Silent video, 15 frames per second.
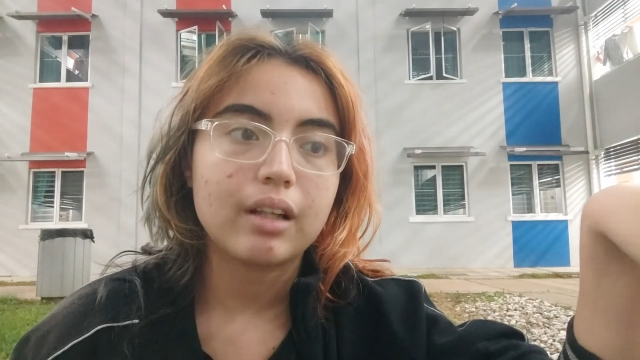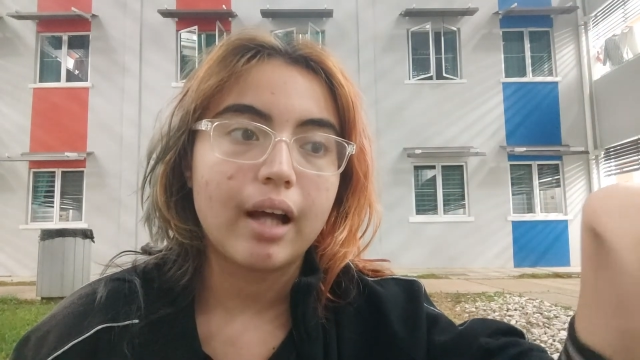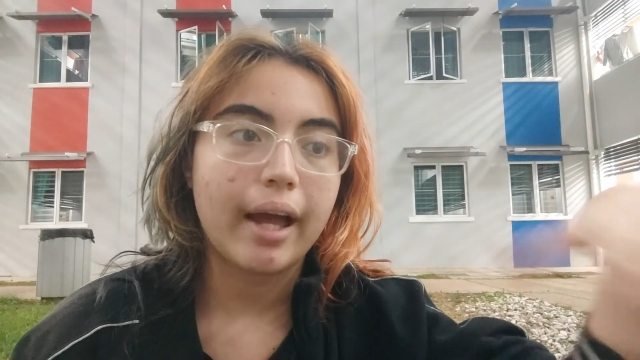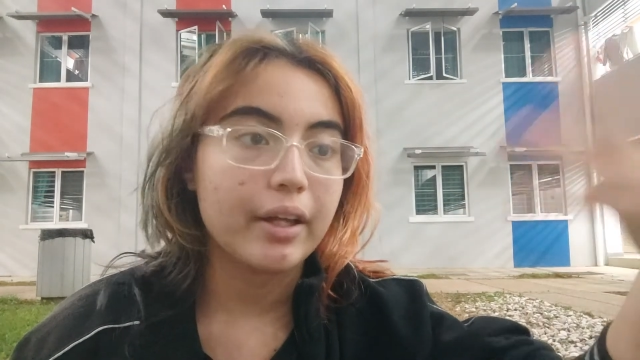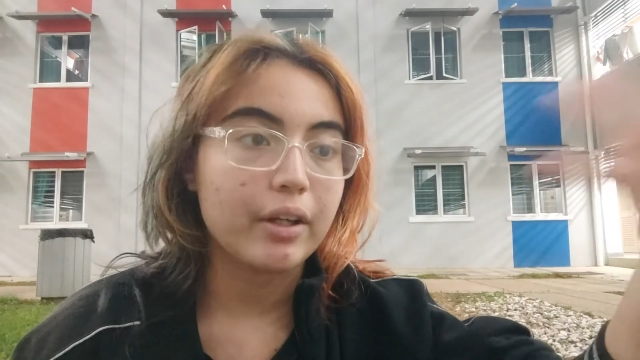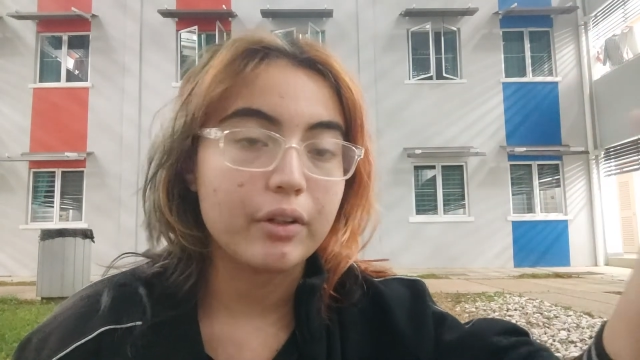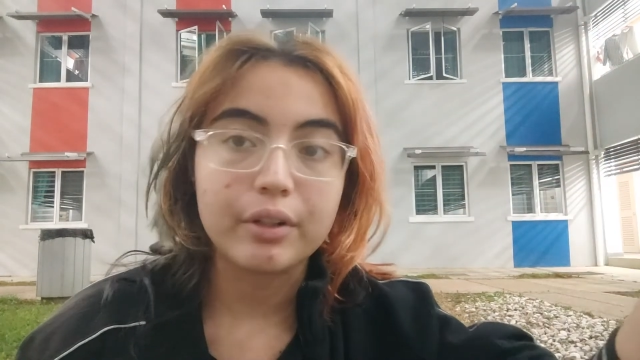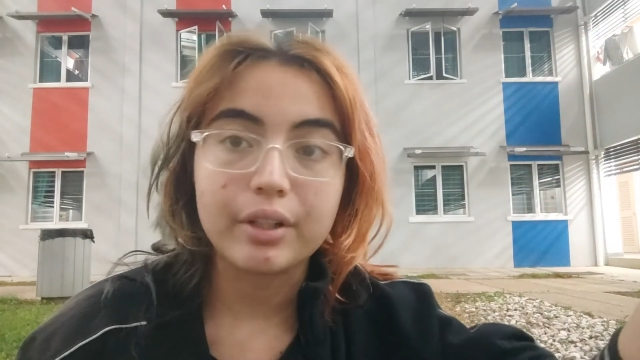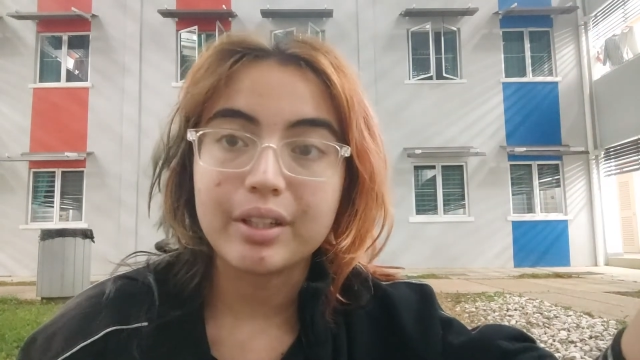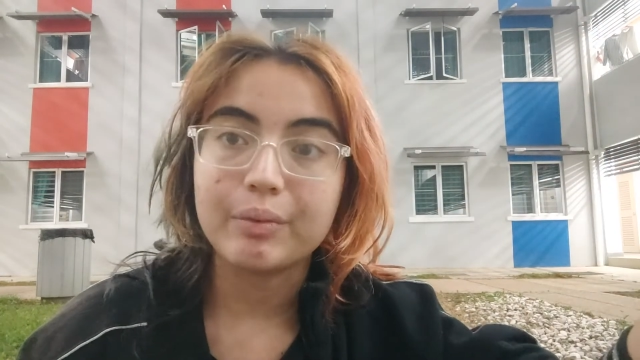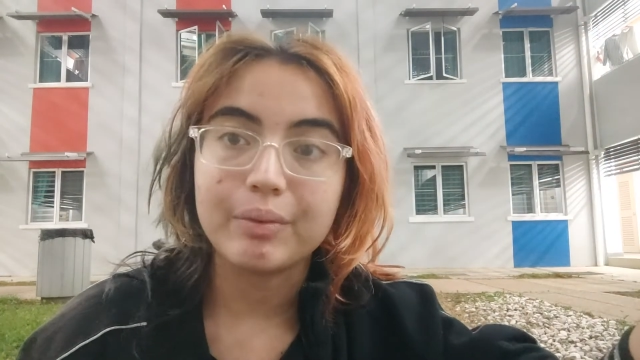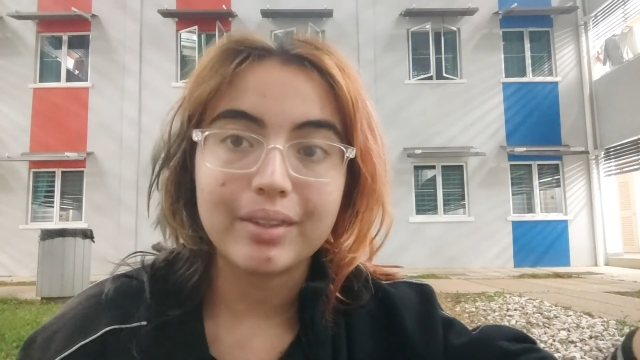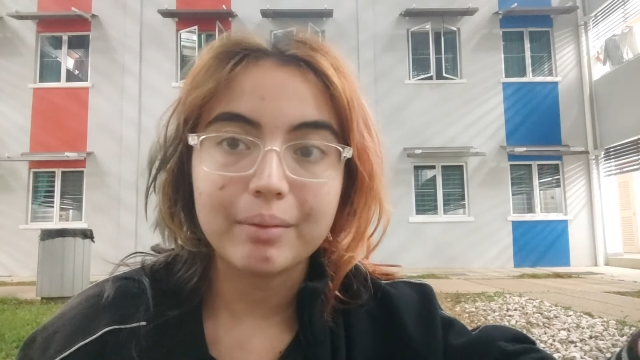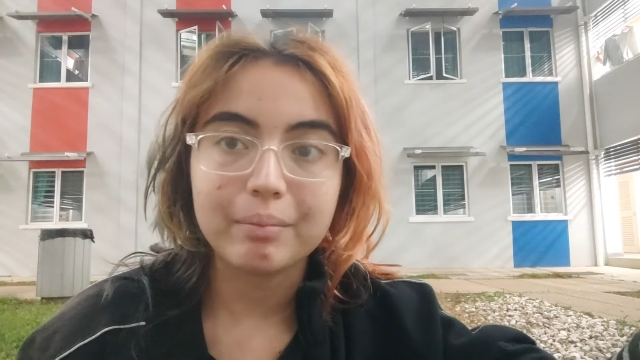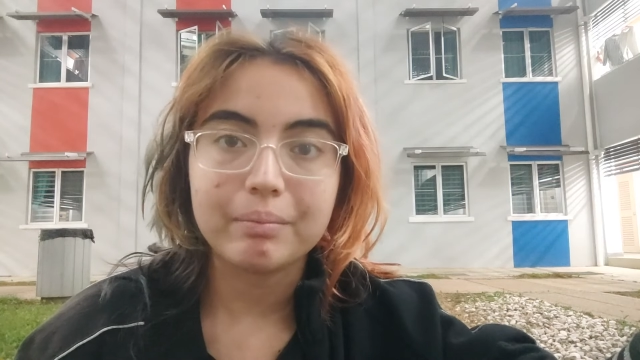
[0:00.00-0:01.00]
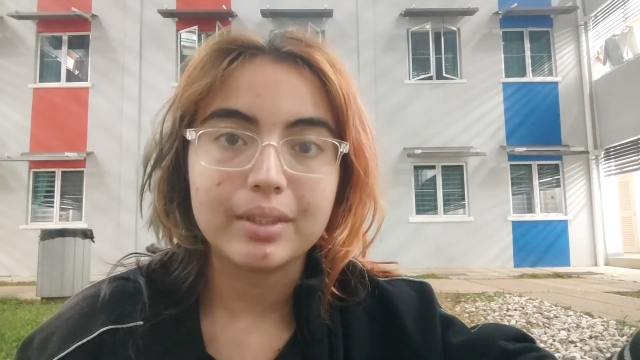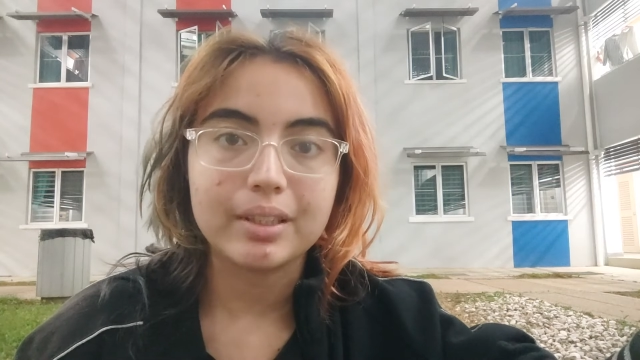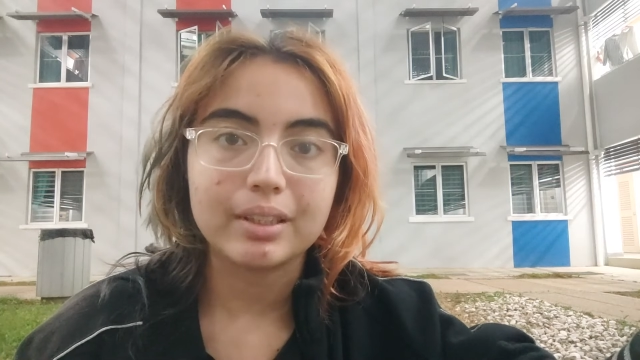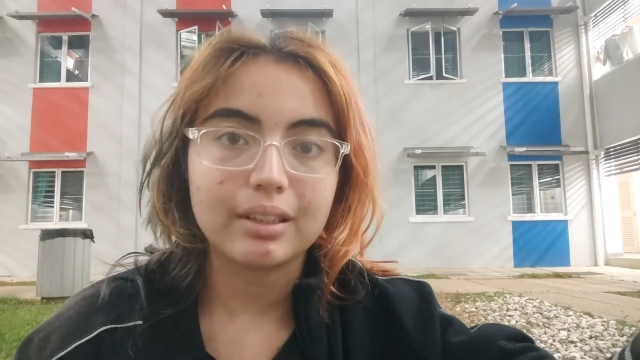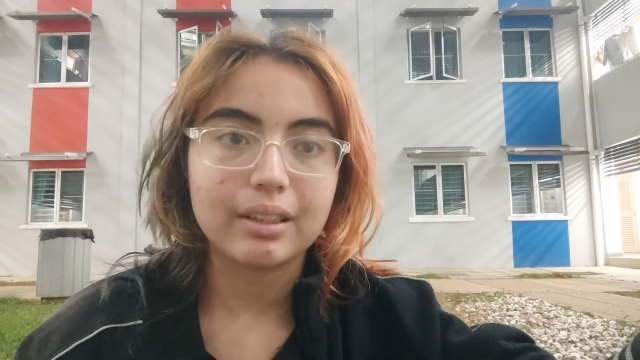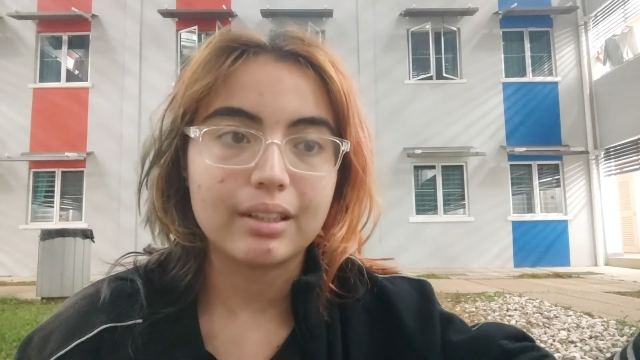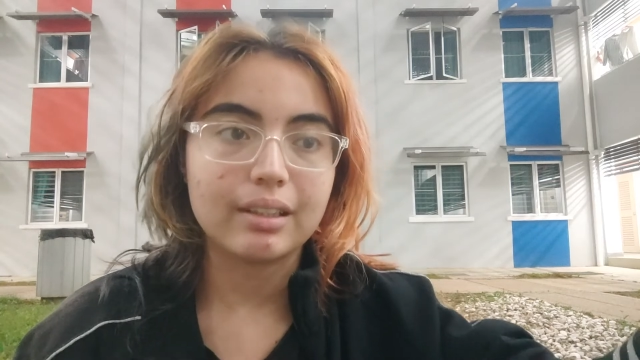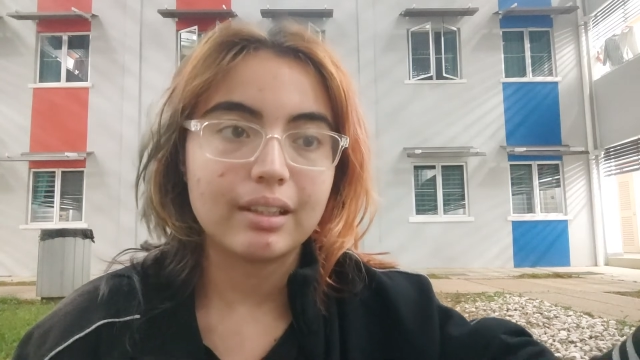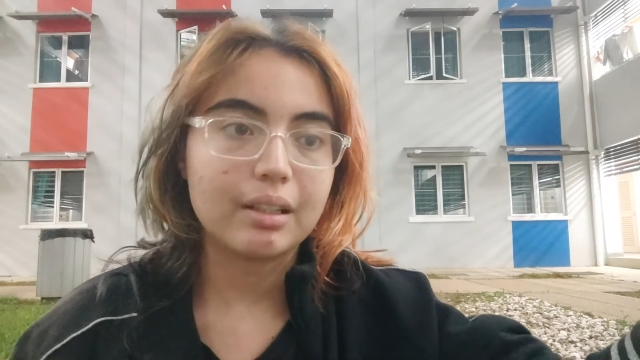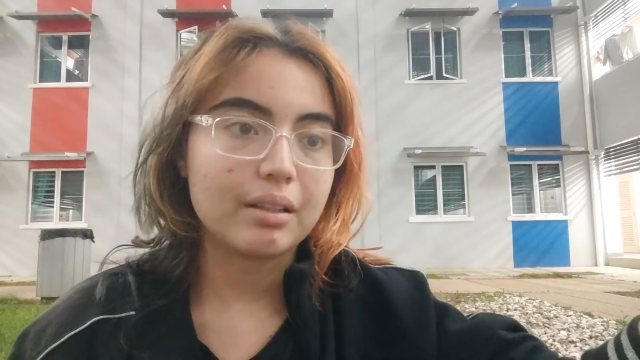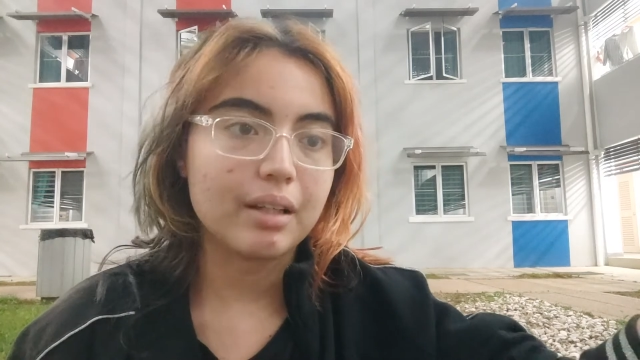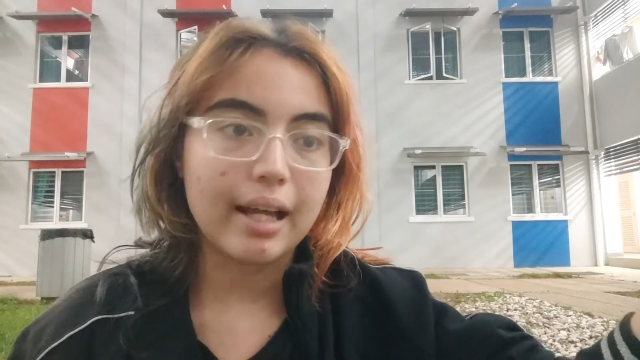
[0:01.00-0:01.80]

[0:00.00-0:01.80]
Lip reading: I agreed with them. Basically, they